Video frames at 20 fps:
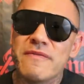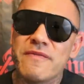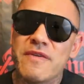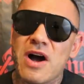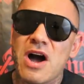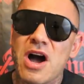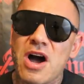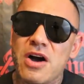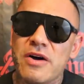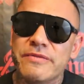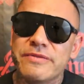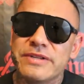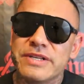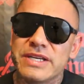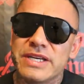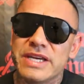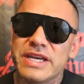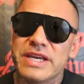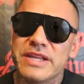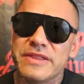involved
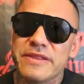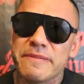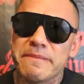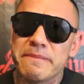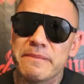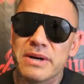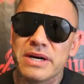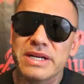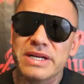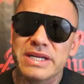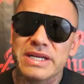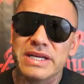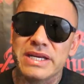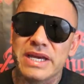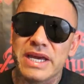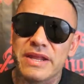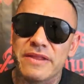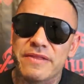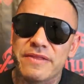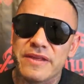in the money
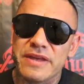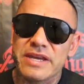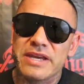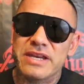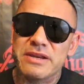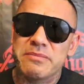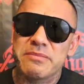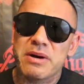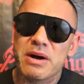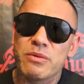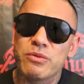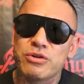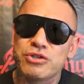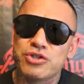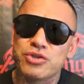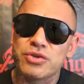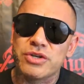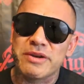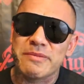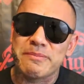and thinking about
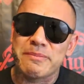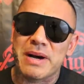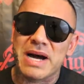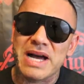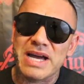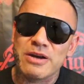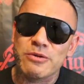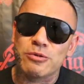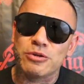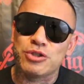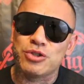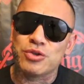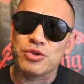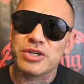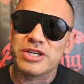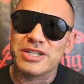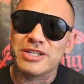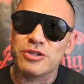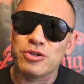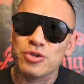what you could buy and what you
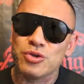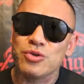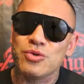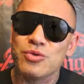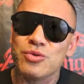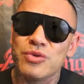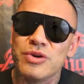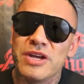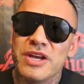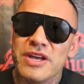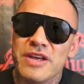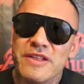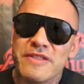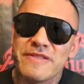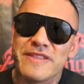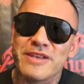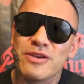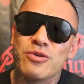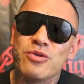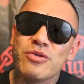could do
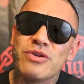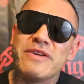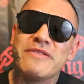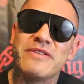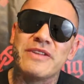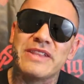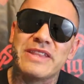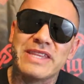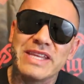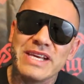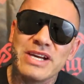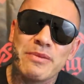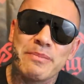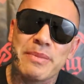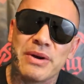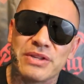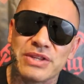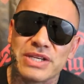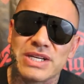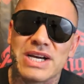that you don't even think
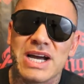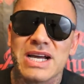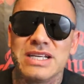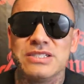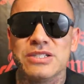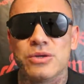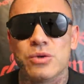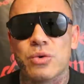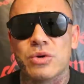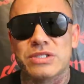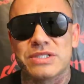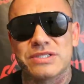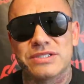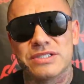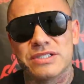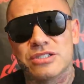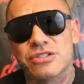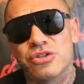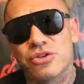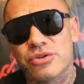about the
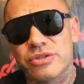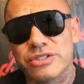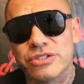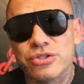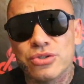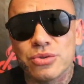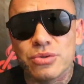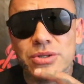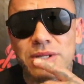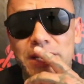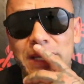consequences until it's too